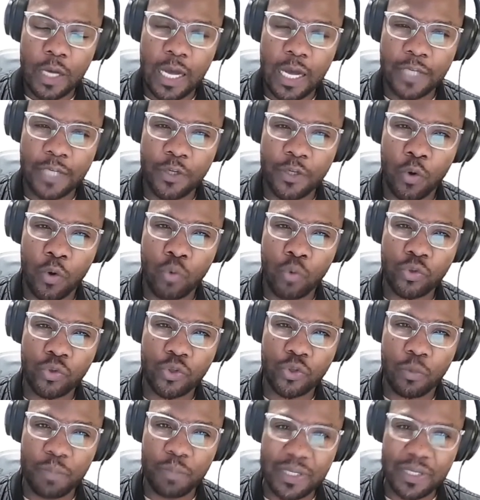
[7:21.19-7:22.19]
and
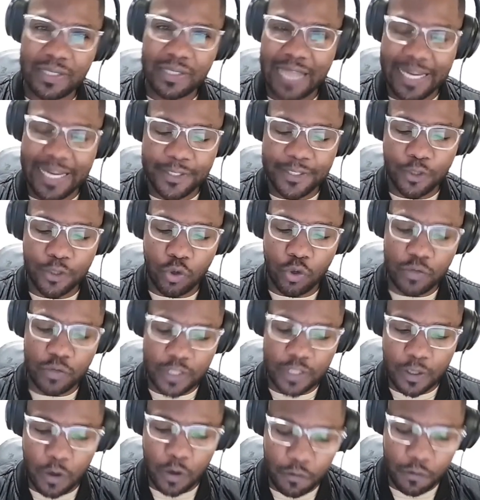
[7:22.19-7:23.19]
also besides
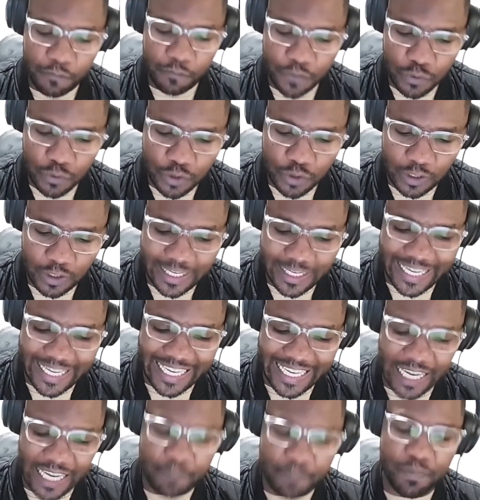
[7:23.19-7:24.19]
causing confusion they
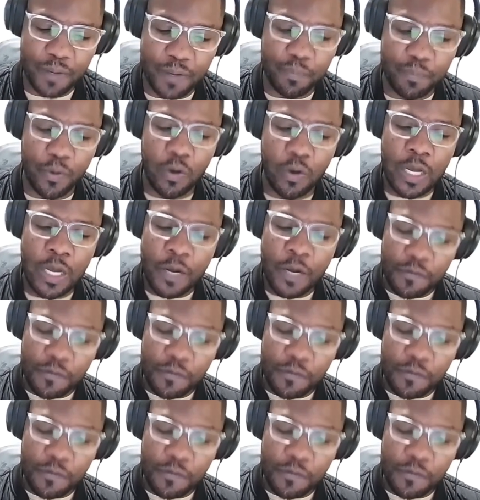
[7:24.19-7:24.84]
keep people